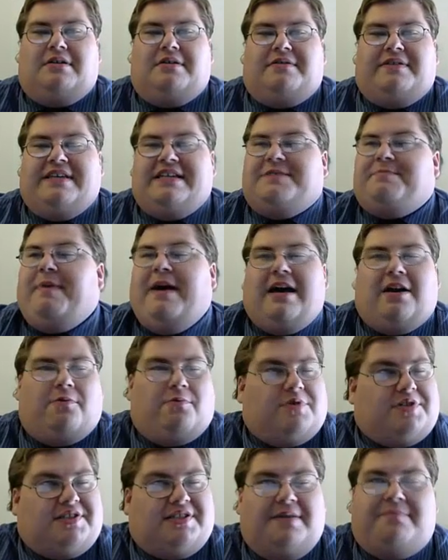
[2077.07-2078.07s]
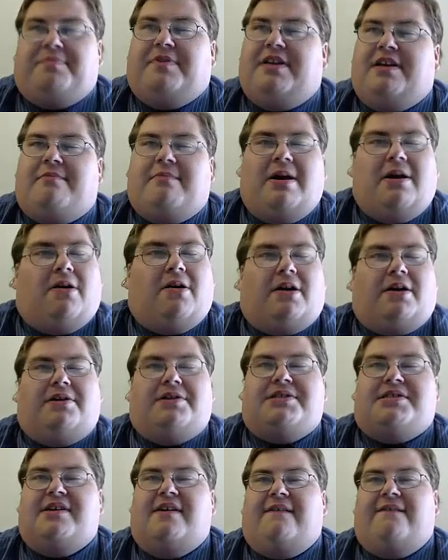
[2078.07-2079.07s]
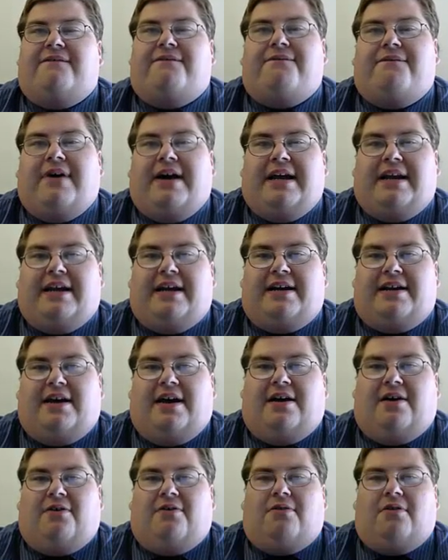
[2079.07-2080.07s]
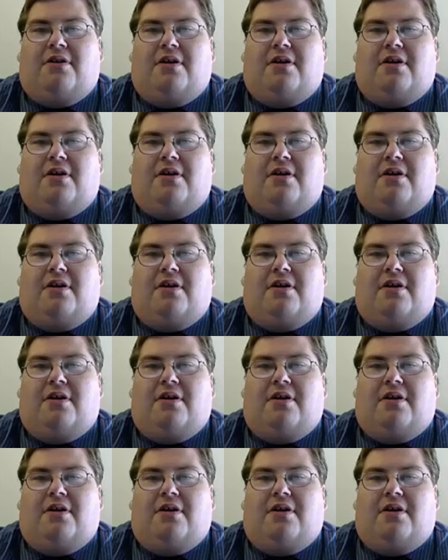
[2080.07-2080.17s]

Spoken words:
This battle was simply Americans fighting it out.